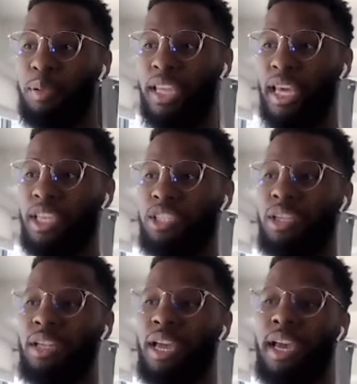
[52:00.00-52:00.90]

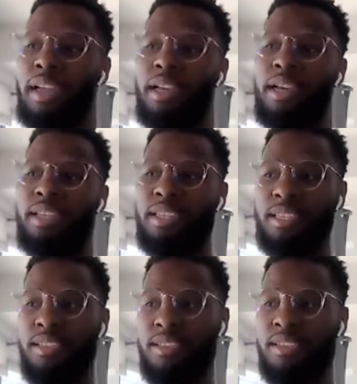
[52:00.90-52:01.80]
application. And
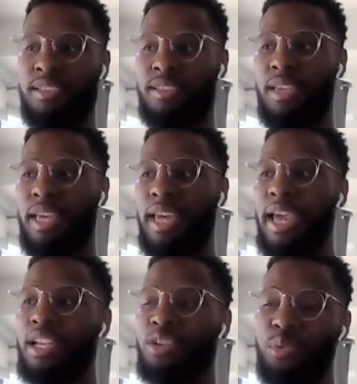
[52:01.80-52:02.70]
since the
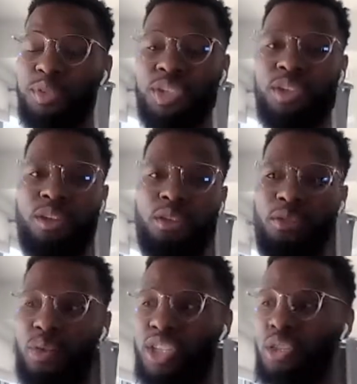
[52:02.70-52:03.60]
encryption
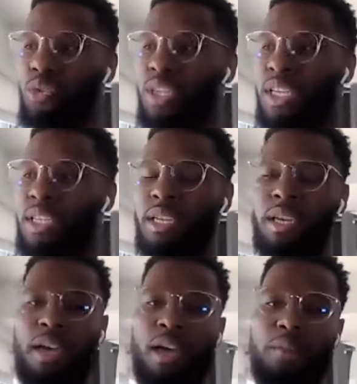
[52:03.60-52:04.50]
threshold is
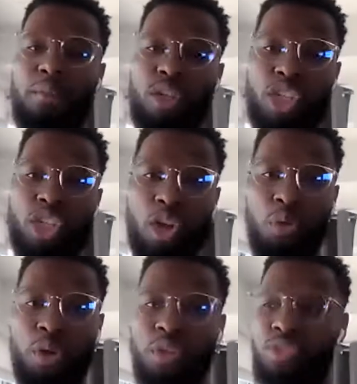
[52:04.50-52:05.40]
much
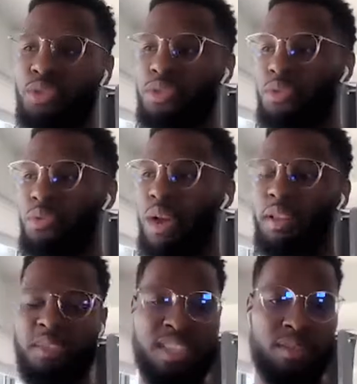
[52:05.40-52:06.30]
lower due to
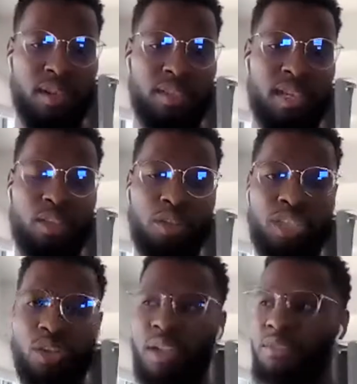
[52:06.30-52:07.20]

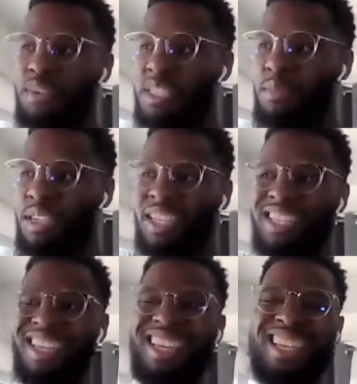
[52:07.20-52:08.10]
technological advancement,
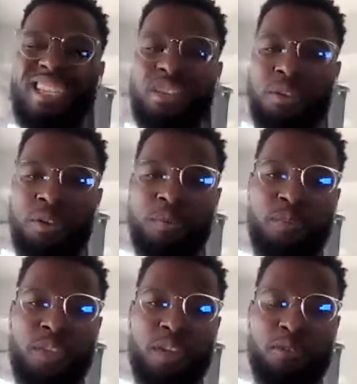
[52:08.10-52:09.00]
it's easier
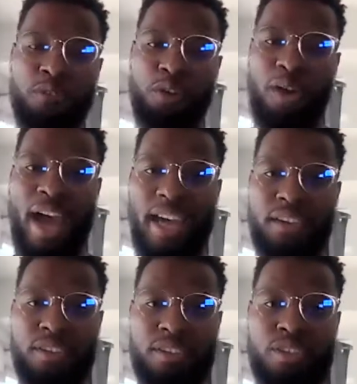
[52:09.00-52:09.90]
for
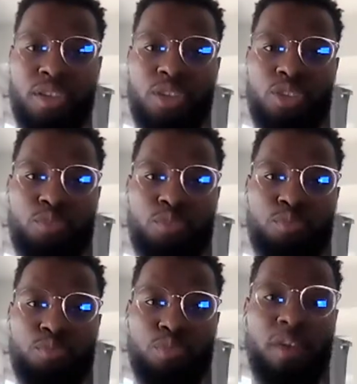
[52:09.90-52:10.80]
hackers to
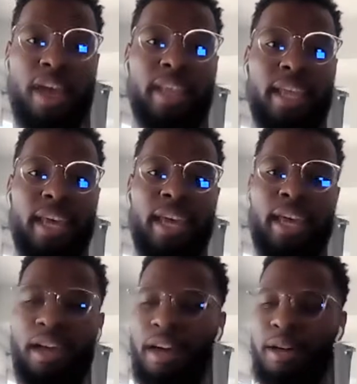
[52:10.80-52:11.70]
provide a